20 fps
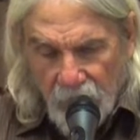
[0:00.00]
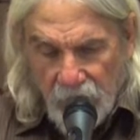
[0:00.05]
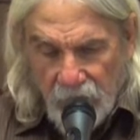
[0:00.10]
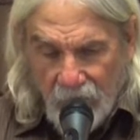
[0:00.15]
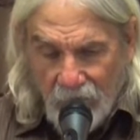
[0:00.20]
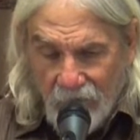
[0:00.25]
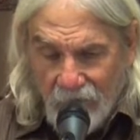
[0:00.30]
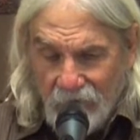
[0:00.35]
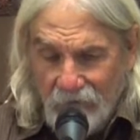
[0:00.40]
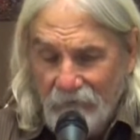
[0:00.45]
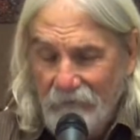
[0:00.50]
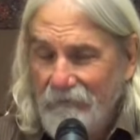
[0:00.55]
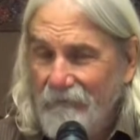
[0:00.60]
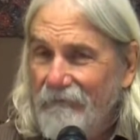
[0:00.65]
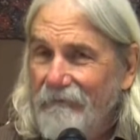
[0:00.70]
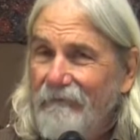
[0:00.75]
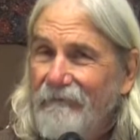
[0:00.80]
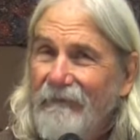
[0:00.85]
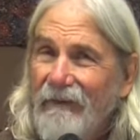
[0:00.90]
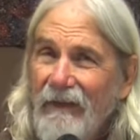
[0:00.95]
you know,
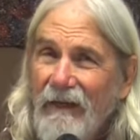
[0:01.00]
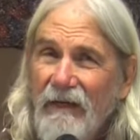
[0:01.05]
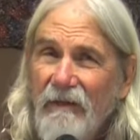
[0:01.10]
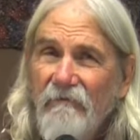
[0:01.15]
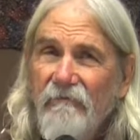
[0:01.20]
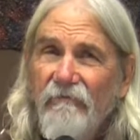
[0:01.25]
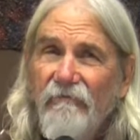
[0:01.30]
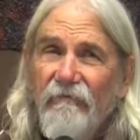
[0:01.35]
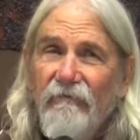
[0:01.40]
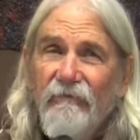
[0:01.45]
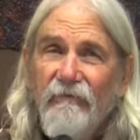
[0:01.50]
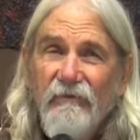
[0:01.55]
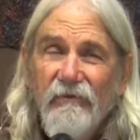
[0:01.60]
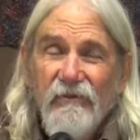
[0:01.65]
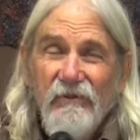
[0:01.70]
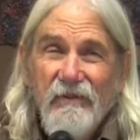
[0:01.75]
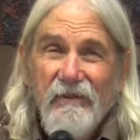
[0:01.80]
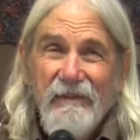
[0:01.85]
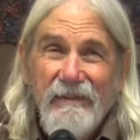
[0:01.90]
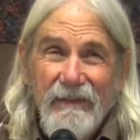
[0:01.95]
I've
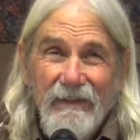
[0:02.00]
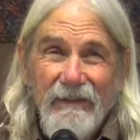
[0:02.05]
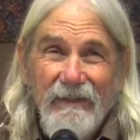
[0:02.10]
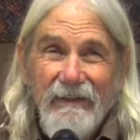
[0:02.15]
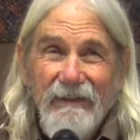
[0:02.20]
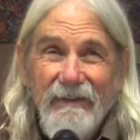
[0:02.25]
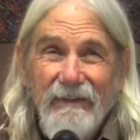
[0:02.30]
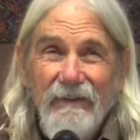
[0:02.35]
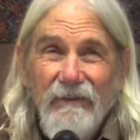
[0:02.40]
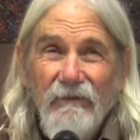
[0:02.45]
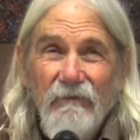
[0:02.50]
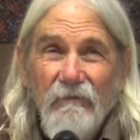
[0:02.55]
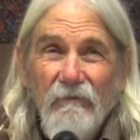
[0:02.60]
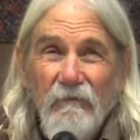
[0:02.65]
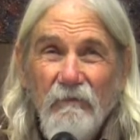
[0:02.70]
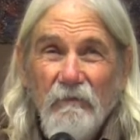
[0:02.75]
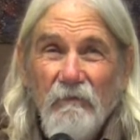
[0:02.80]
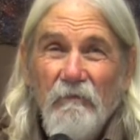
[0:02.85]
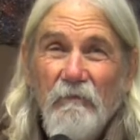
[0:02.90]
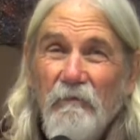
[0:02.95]
studied
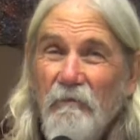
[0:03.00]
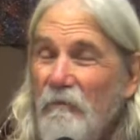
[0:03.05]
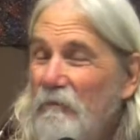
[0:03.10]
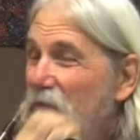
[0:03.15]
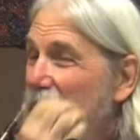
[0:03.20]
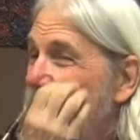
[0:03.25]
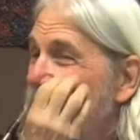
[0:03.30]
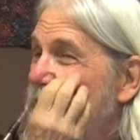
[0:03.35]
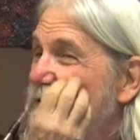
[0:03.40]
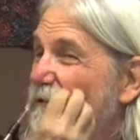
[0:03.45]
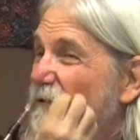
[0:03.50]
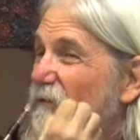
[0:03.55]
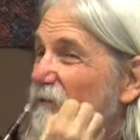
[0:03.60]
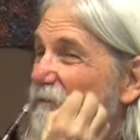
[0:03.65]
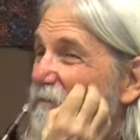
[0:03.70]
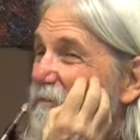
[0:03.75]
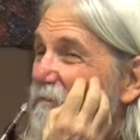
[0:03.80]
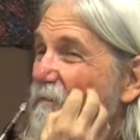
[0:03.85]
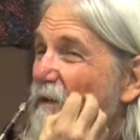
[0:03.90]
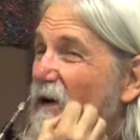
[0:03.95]
this is
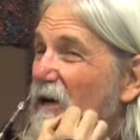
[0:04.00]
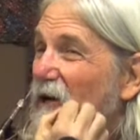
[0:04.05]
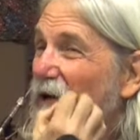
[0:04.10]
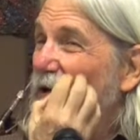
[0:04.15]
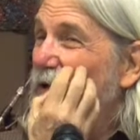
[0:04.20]
my